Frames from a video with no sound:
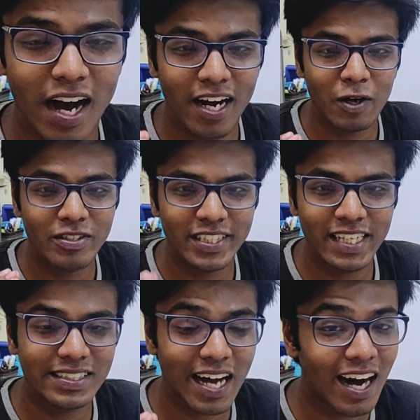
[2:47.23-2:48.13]
Around
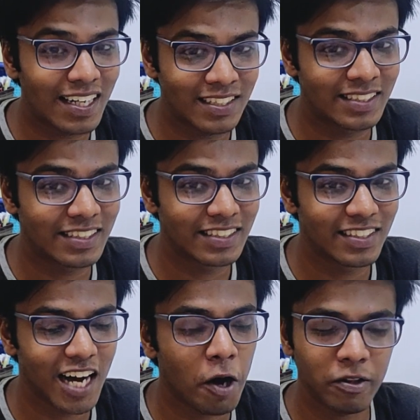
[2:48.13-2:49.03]
6 hours
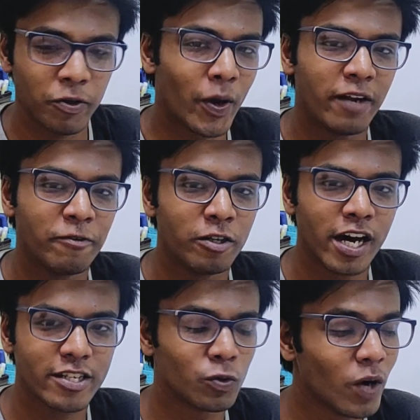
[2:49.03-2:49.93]
out of the 24
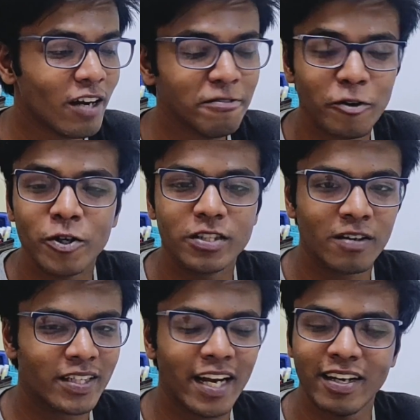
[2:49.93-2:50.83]
hours. So 1/4
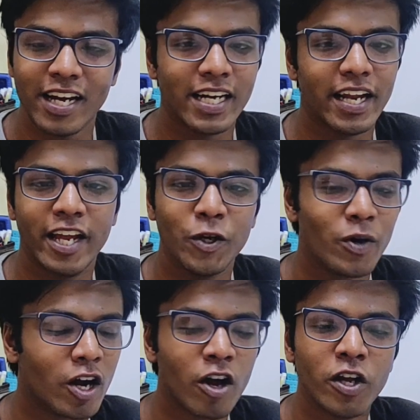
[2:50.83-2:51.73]
of the entire day
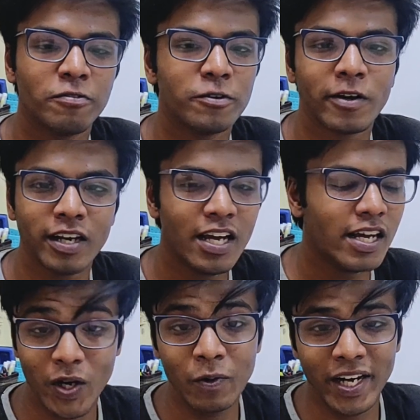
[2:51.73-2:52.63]
you are on your phone.
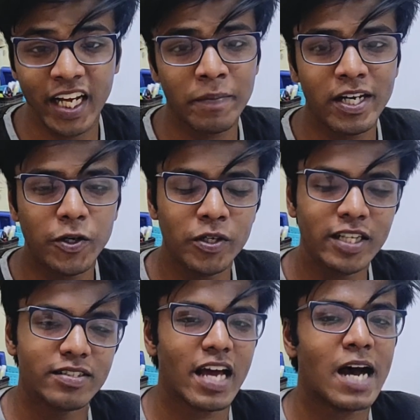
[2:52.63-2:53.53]
So I would recommend you
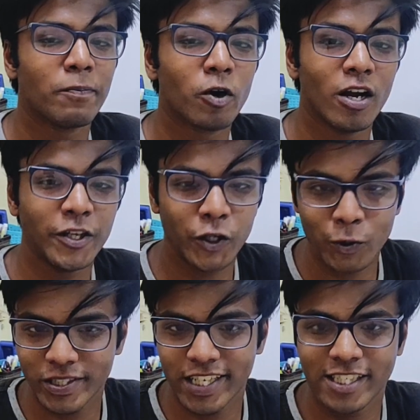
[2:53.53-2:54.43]
this app called
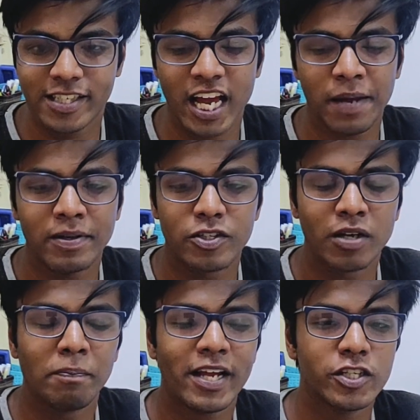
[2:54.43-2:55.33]
Usage Time. It's
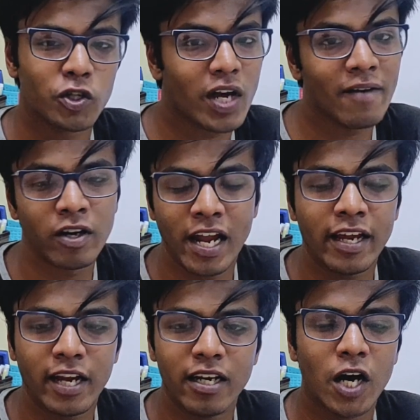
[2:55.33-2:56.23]
on Play Store. I would
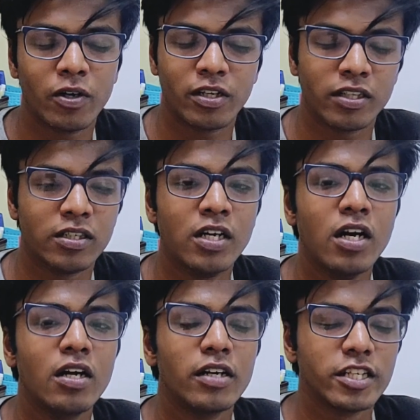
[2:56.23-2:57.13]
link it down in the
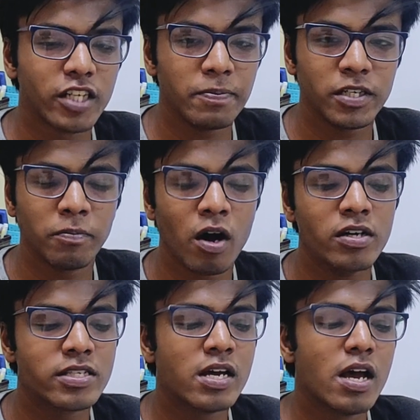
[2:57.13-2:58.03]
description
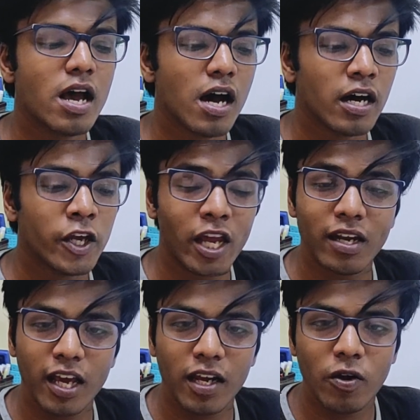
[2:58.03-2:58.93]
box. You
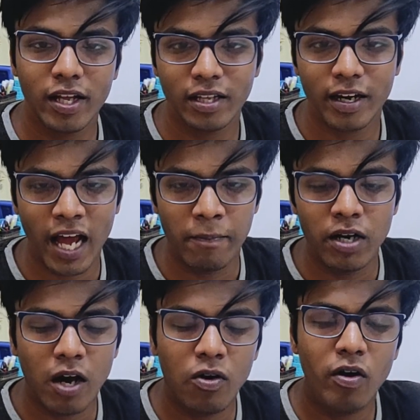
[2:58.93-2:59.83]
can take a look at that
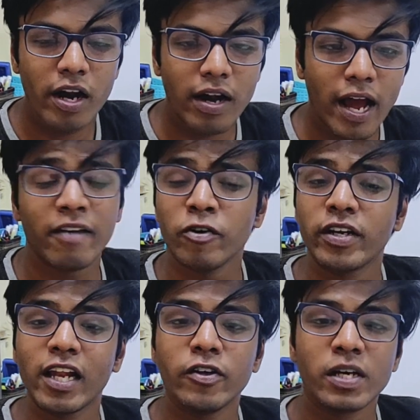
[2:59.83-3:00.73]
app, download it, and it
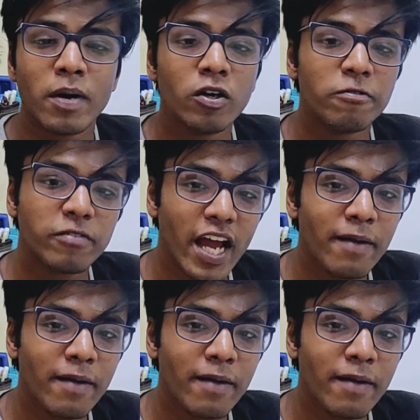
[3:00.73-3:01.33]
would tell you the amount of